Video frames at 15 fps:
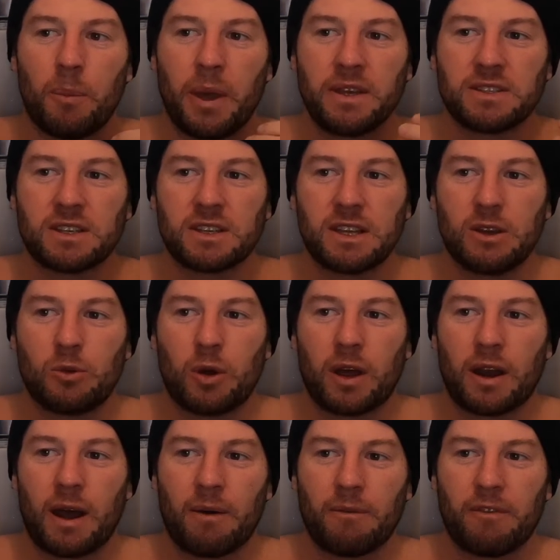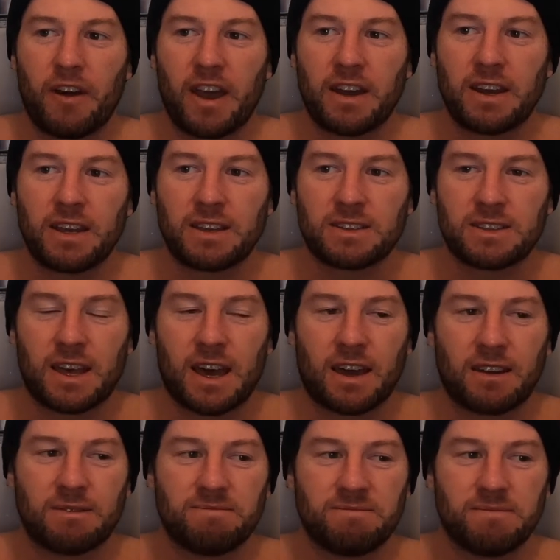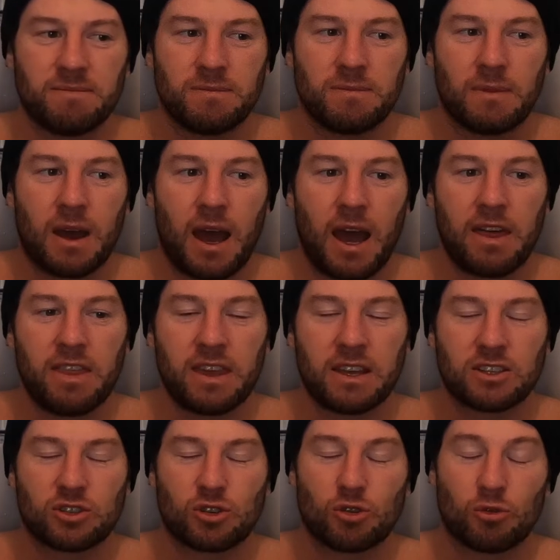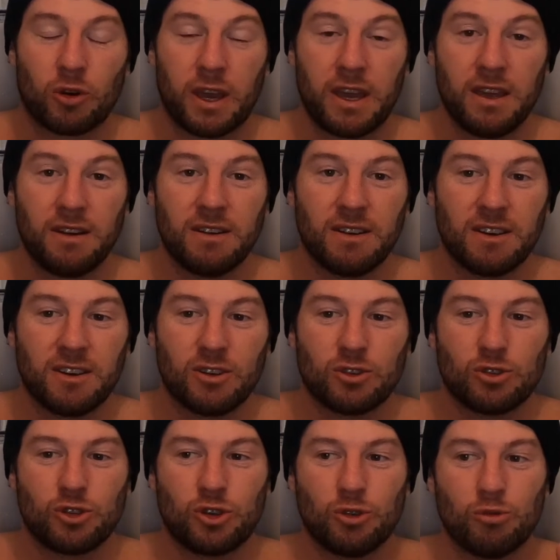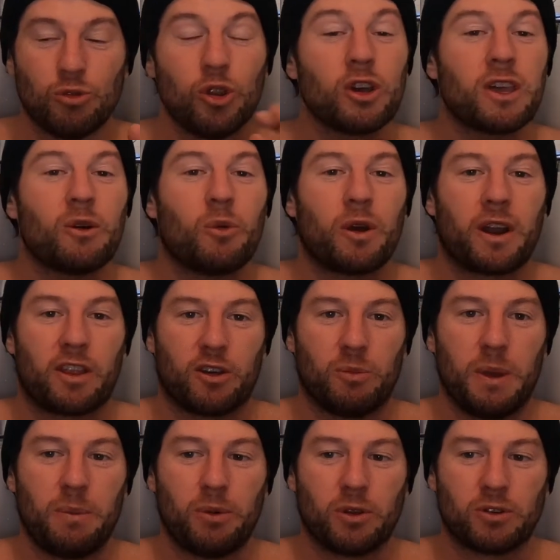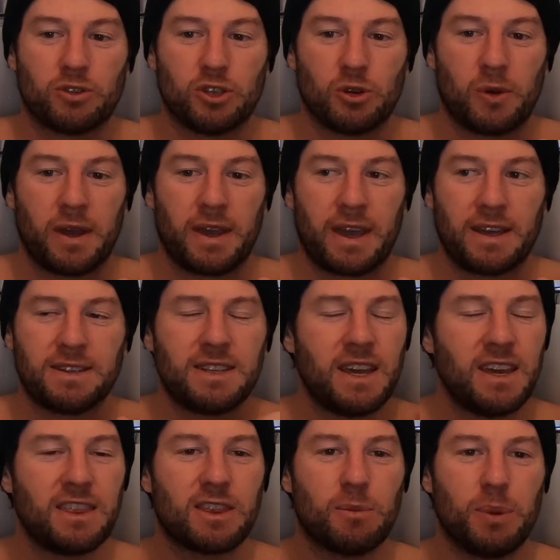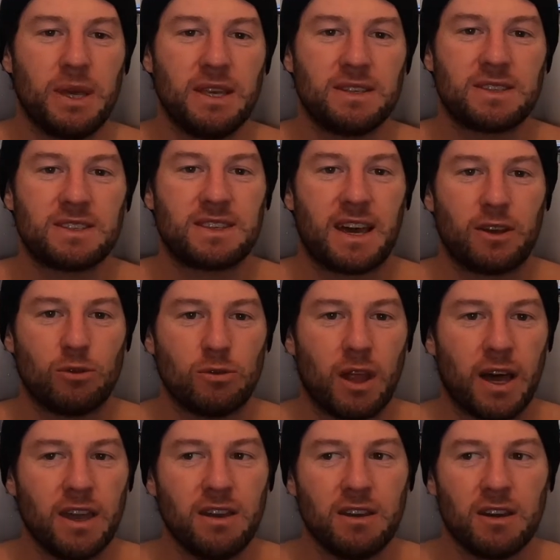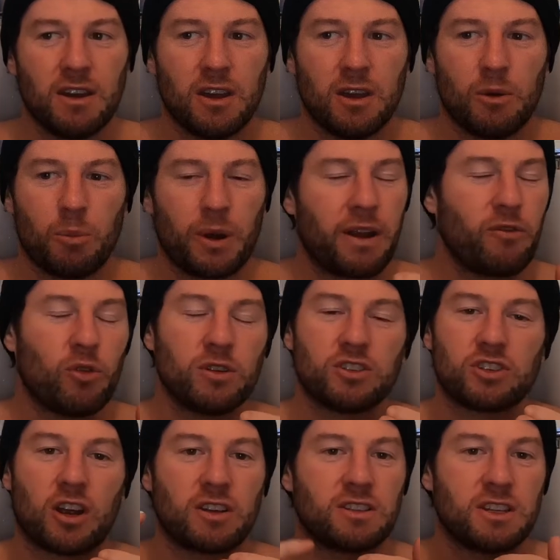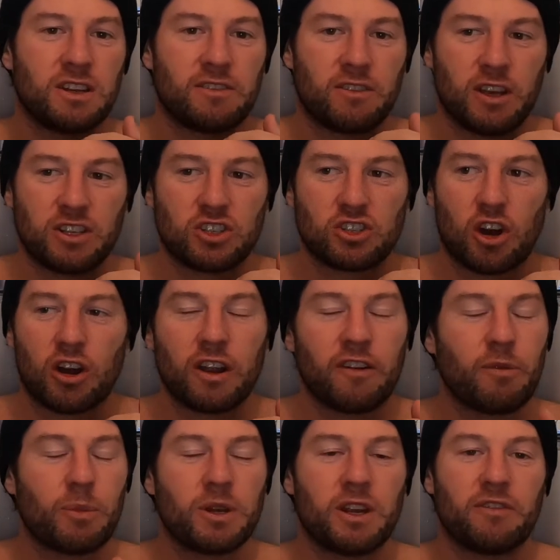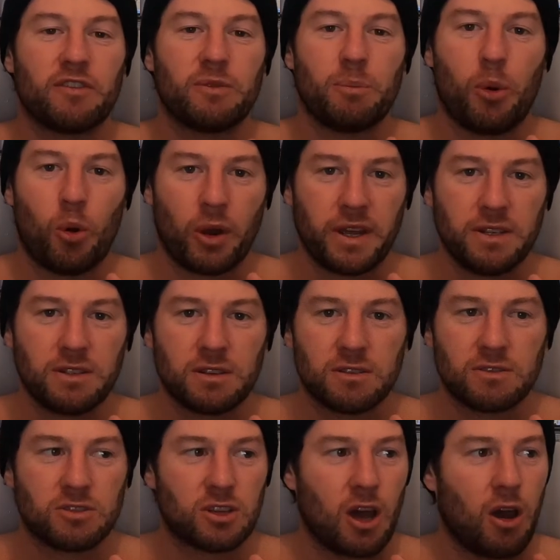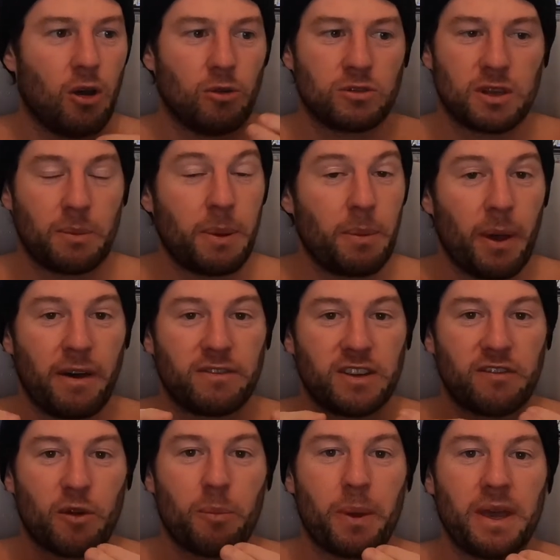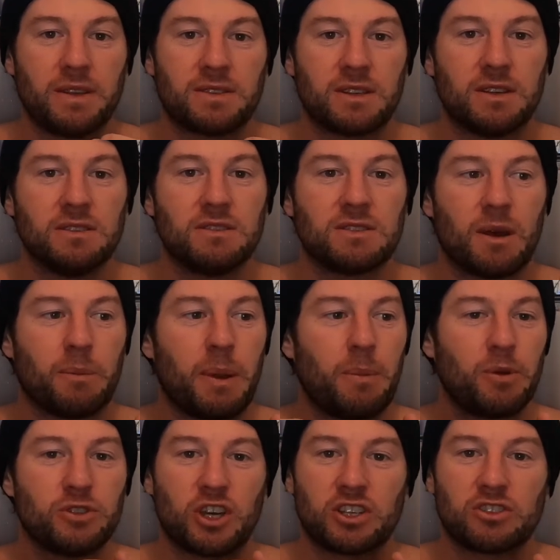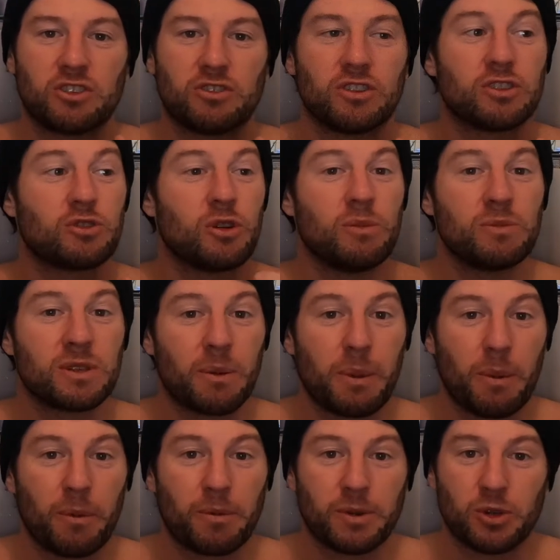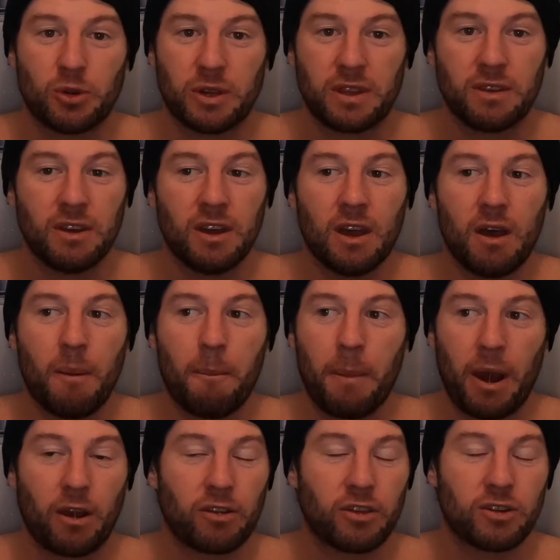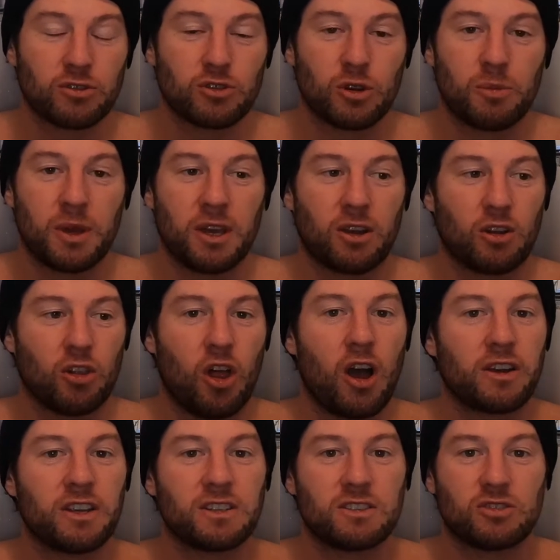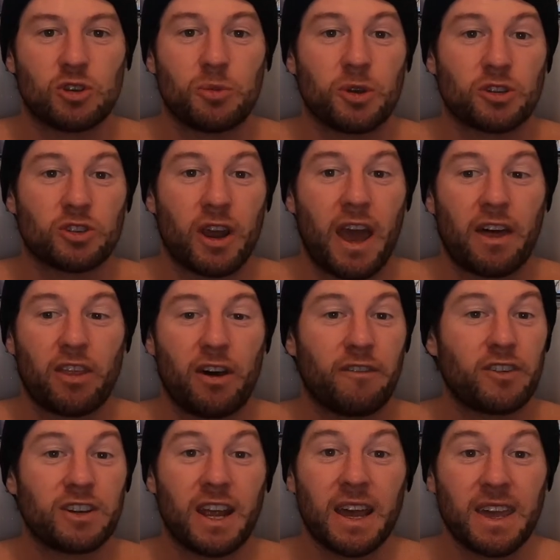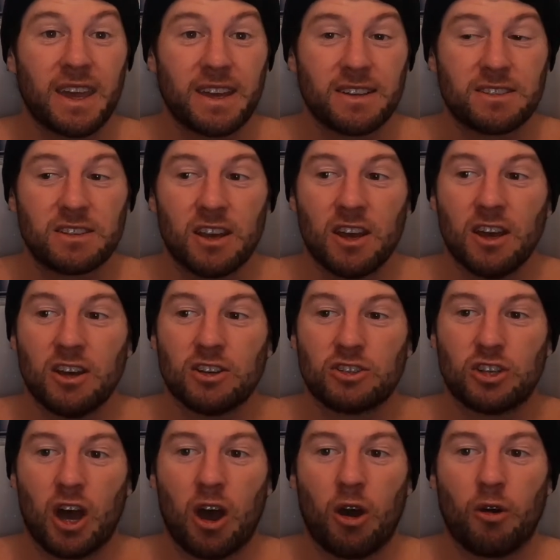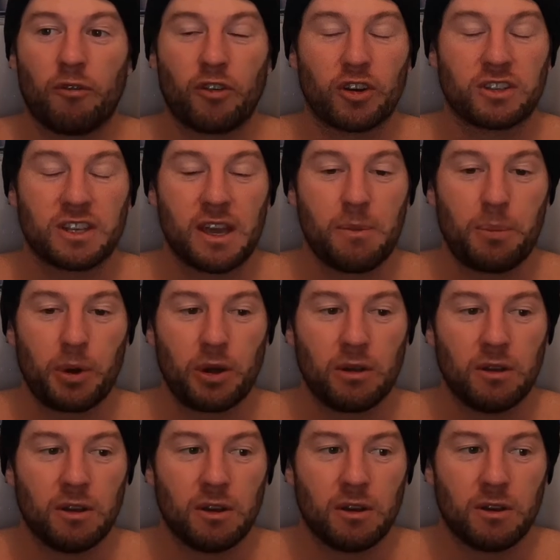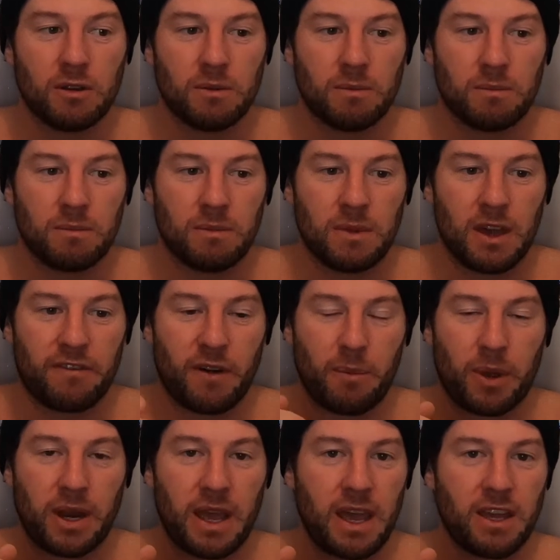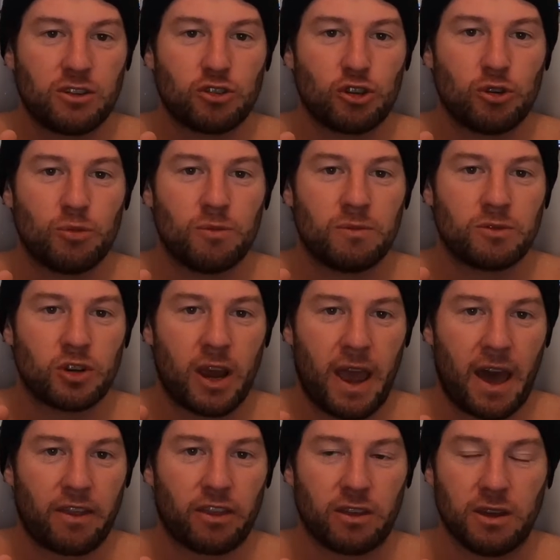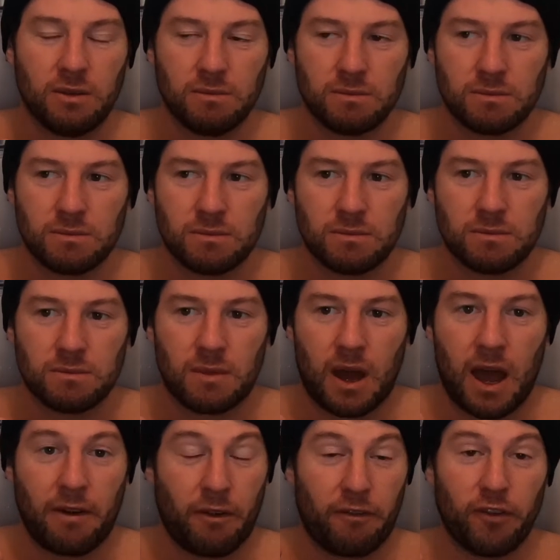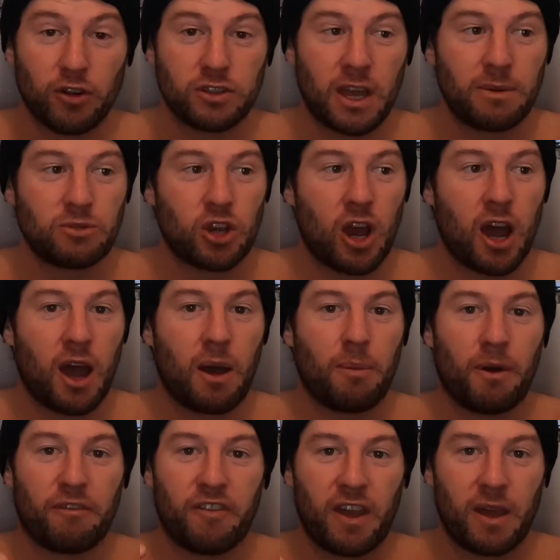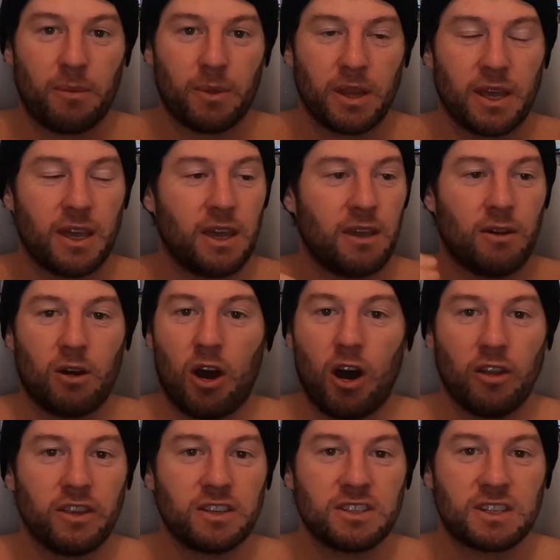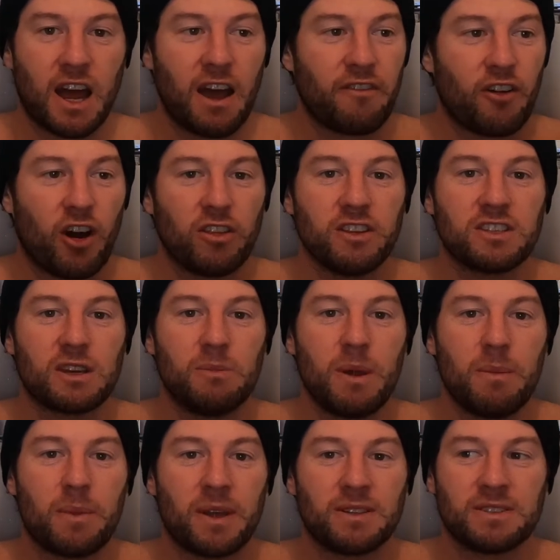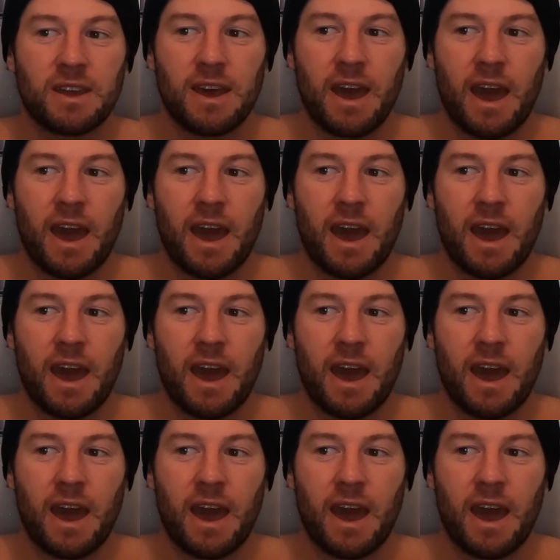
basically what I'm finding is that I think it's great to look at what other people are doing and take the pieces that you like. But everyone is starting from a different point. So some people have different bases. Some people just learned to swim. Some people have been doing marathon swimming or long distance swimming or triathlon for decades. So for example, if I'm an age group triathlete, I have a full-time job, a family, all this stuff, all these commitments,